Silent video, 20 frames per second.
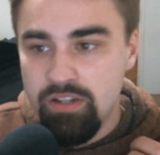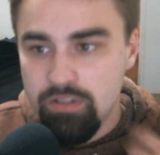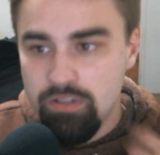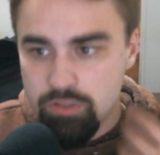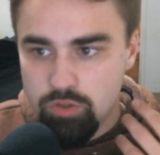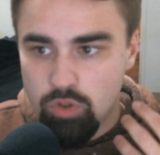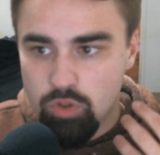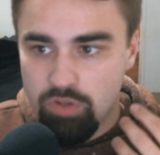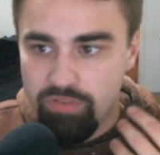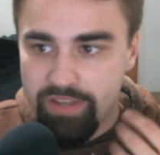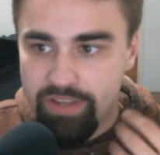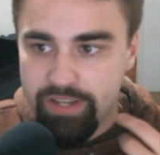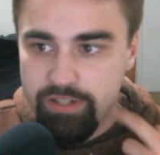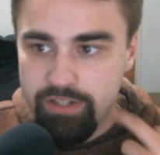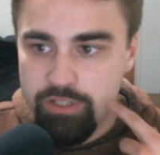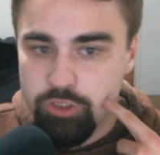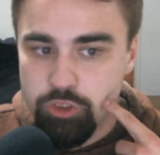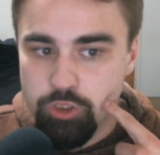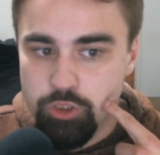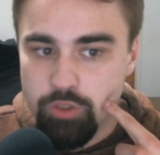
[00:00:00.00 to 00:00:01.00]
sort of like an
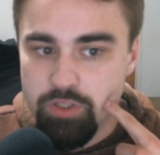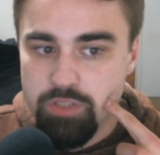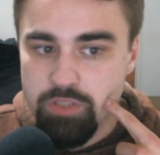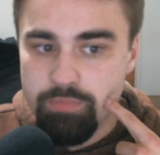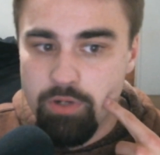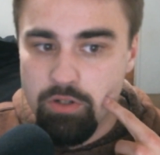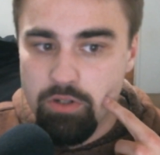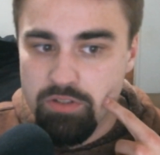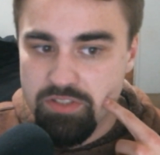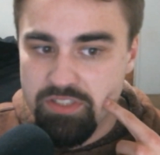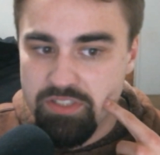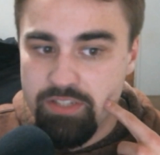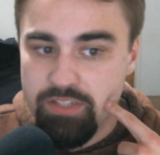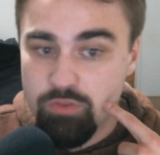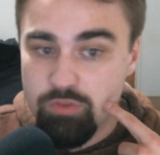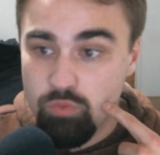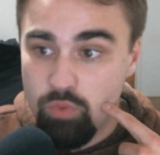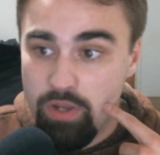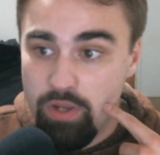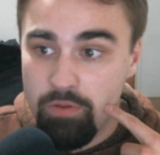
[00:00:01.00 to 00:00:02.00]
insurance policy
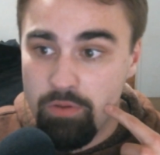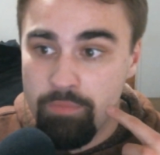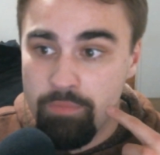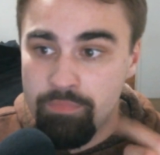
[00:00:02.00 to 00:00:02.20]
as well.